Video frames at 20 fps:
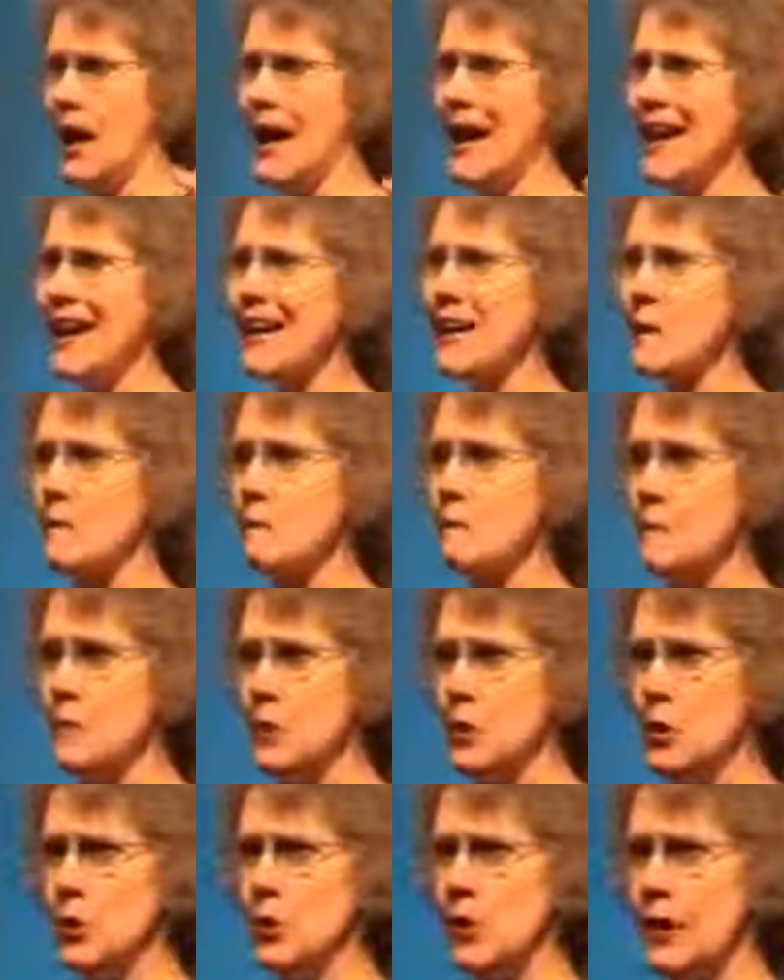I had a
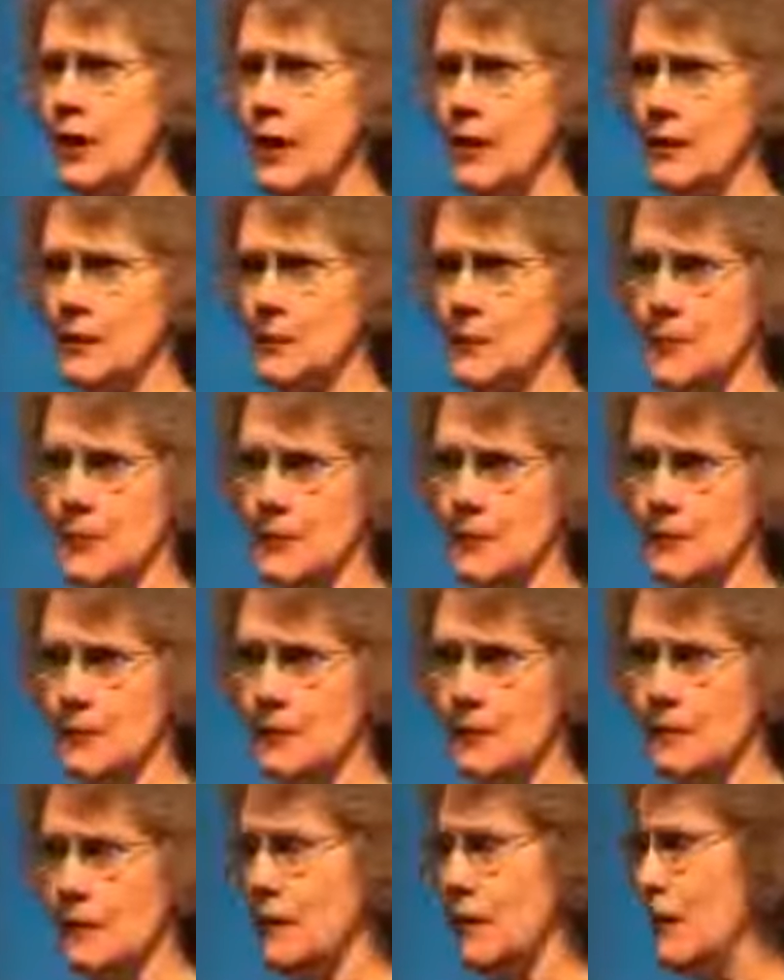moody husband
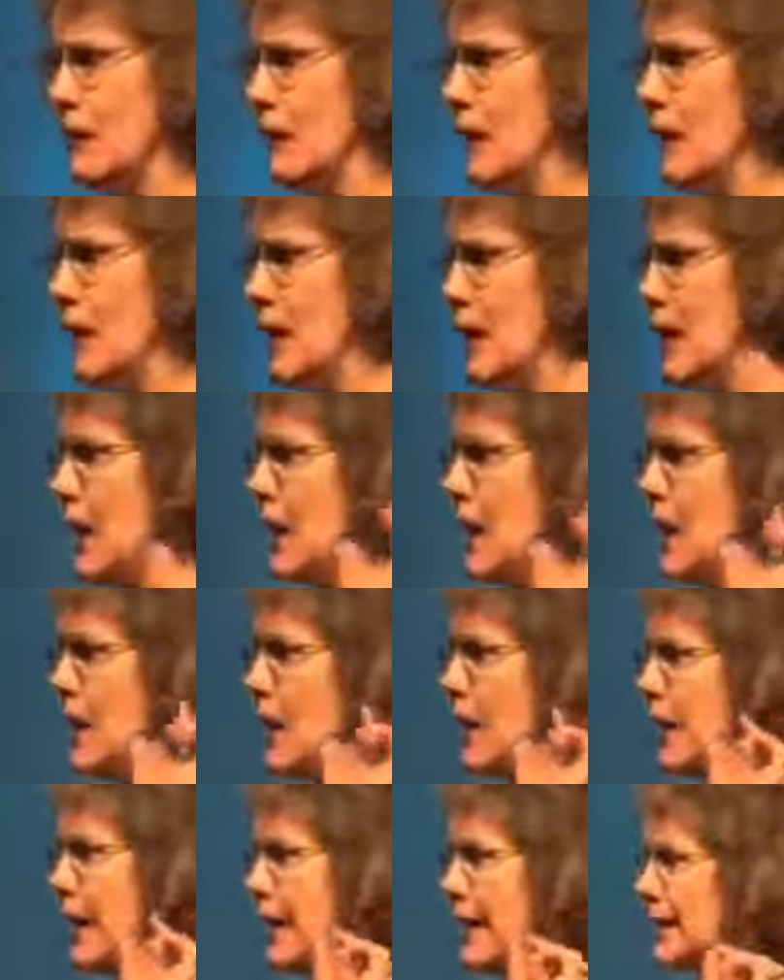
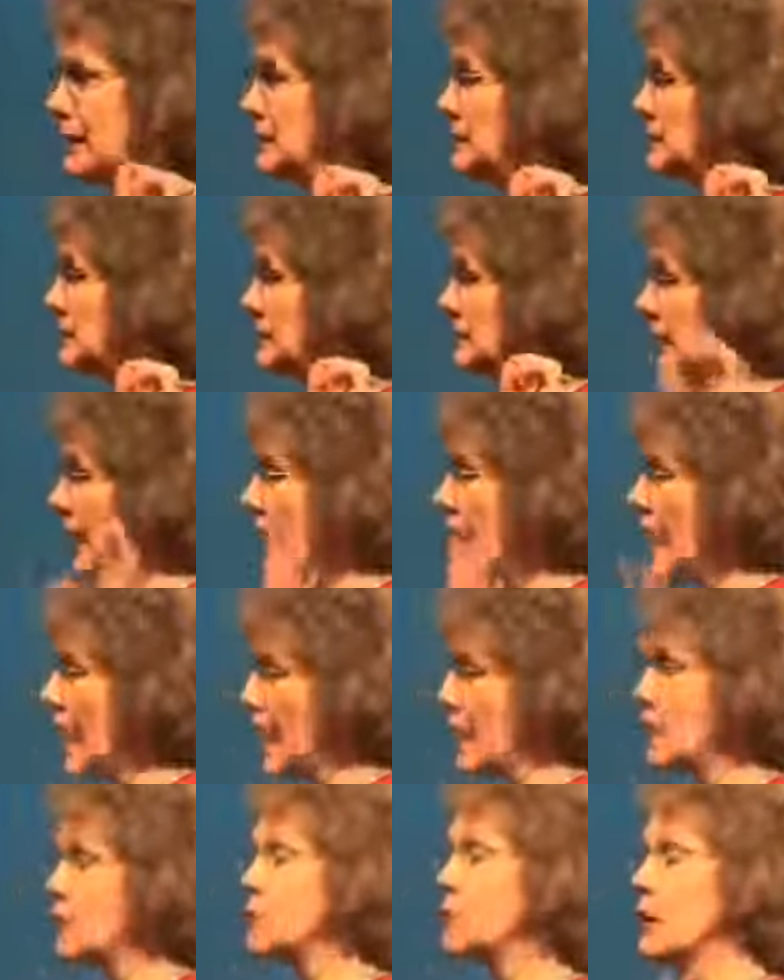and an
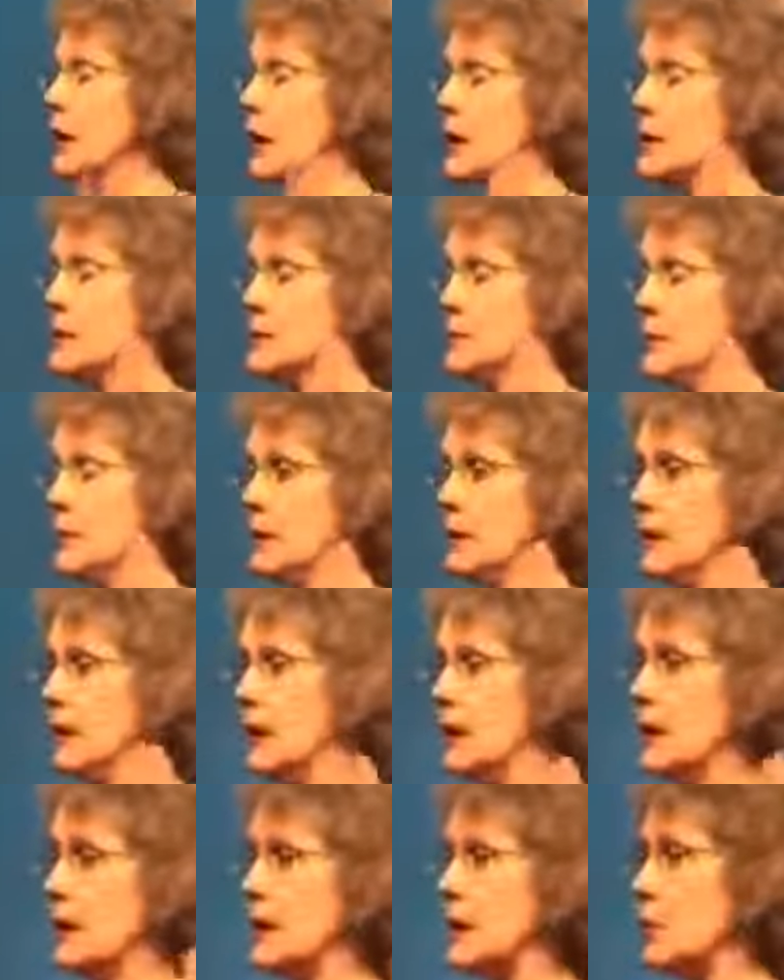angry husband,
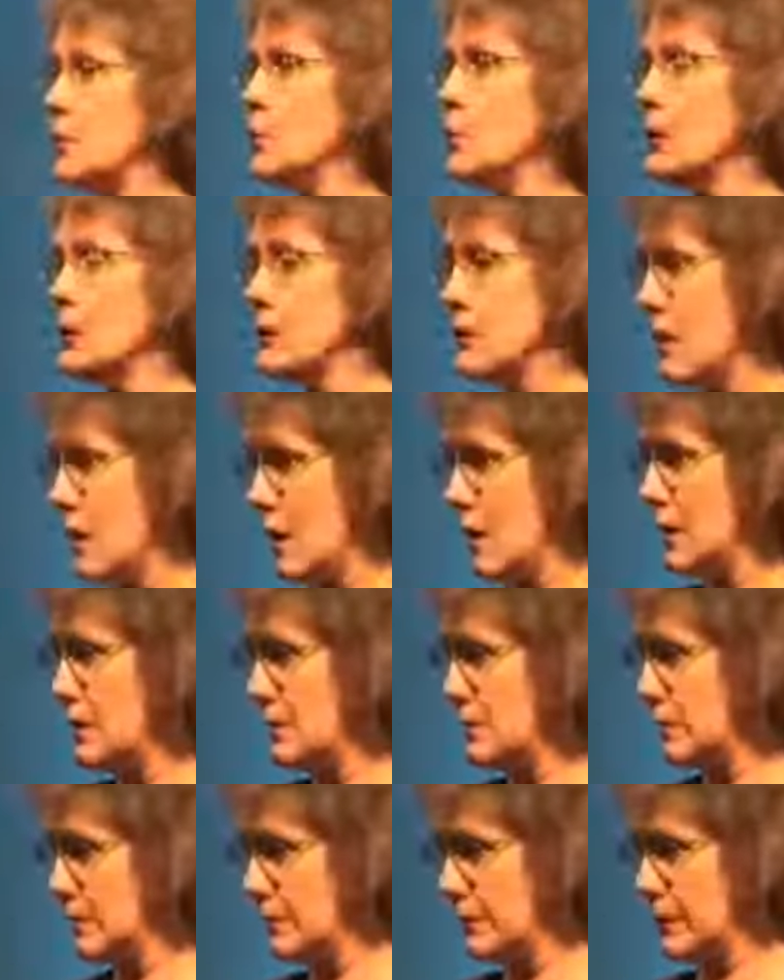and he would
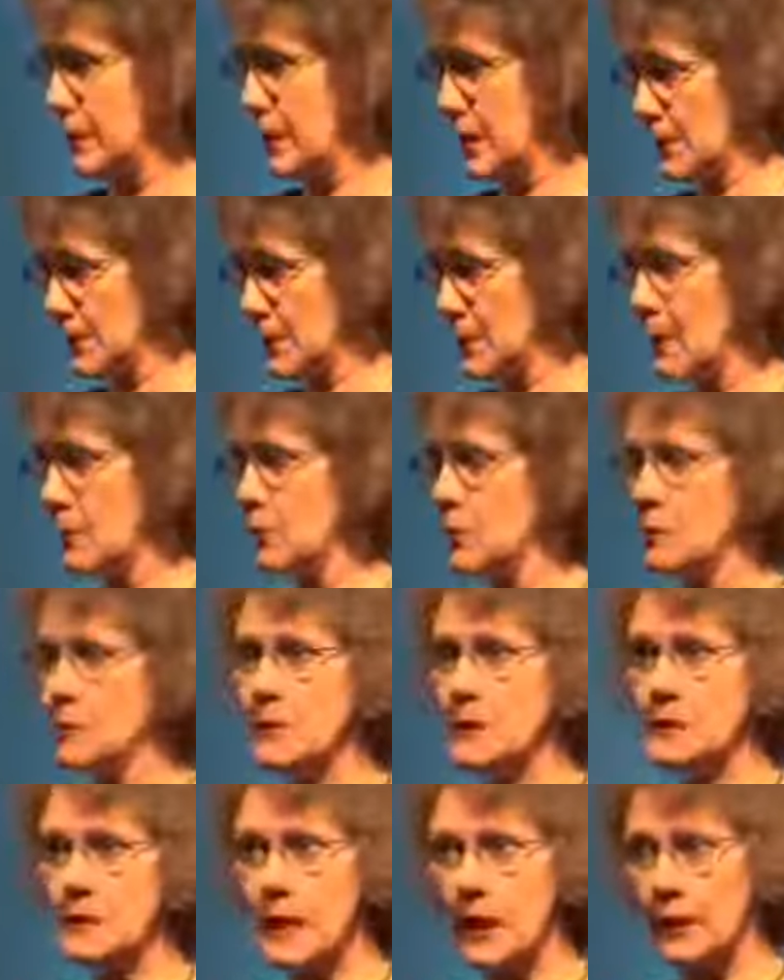not be upset with
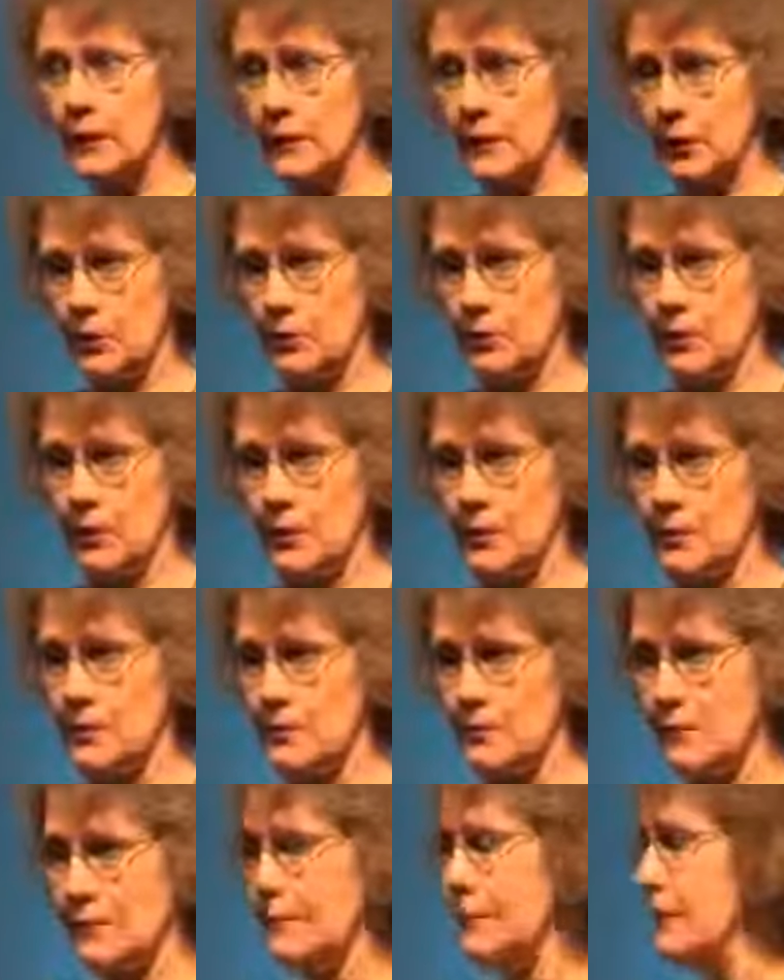me telling you
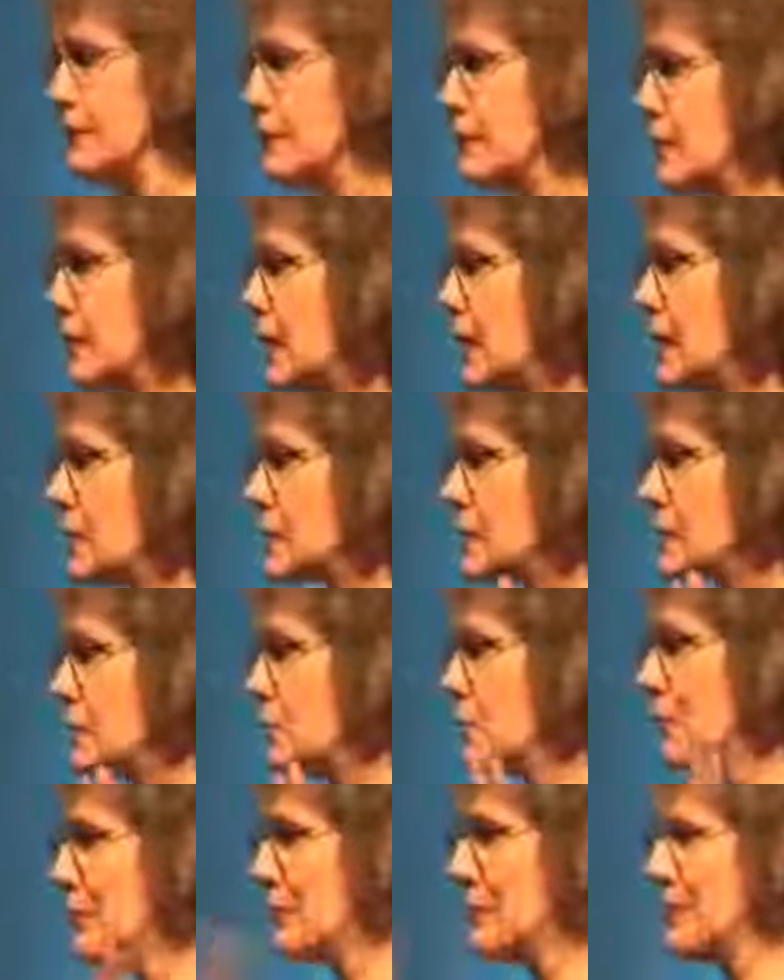this because
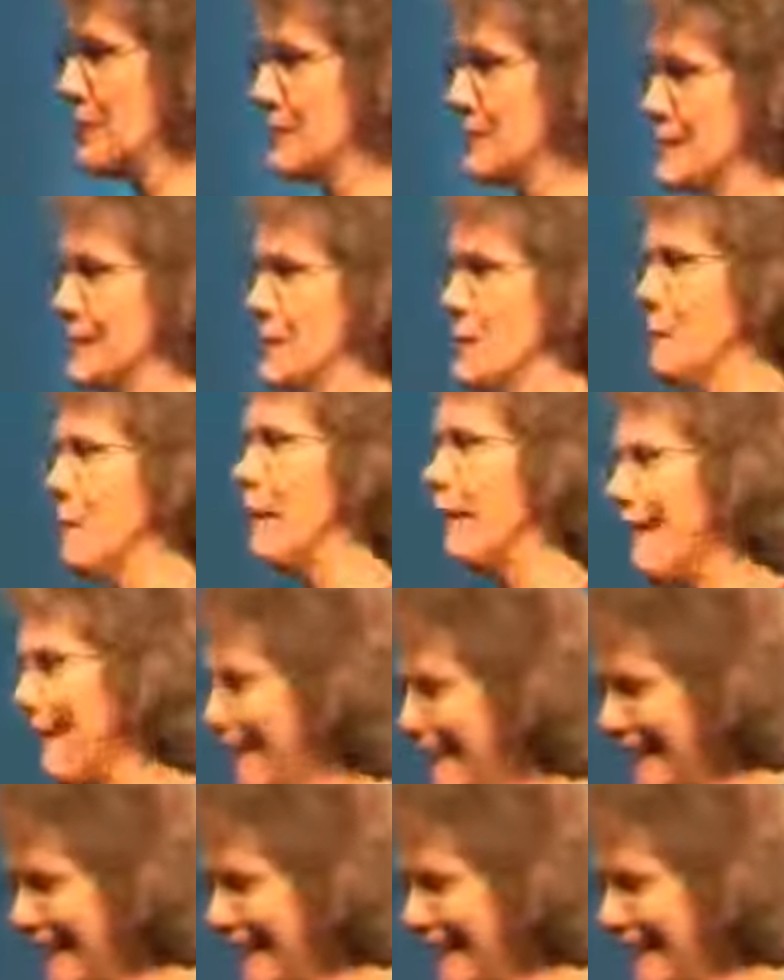we fixed him